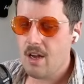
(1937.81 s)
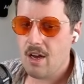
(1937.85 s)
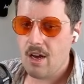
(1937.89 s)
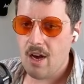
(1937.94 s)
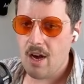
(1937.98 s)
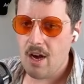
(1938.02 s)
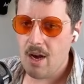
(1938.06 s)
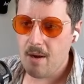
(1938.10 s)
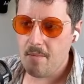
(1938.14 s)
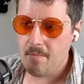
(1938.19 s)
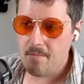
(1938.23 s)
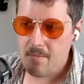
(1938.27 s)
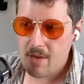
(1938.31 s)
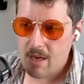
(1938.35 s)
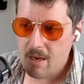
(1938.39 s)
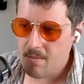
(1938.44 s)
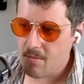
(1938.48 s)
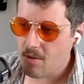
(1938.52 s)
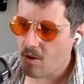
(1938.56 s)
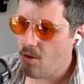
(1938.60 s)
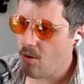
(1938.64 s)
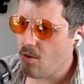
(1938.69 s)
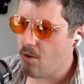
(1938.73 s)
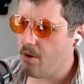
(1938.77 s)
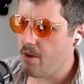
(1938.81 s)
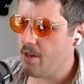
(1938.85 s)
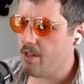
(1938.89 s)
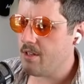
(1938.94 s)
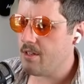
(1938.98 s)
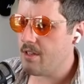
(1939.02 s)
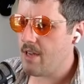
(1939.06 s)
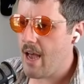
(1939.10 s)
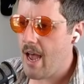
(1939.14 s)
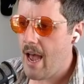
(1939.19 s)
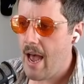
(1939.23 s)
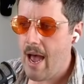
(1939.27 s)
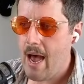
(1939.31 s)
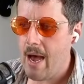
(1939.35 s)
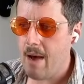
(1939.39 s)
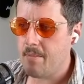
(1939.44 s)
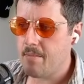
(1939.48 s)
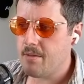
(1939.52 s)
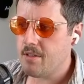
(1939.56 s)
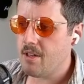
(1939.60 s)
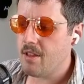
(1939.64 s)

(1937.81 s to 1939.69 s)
meme coins, apps,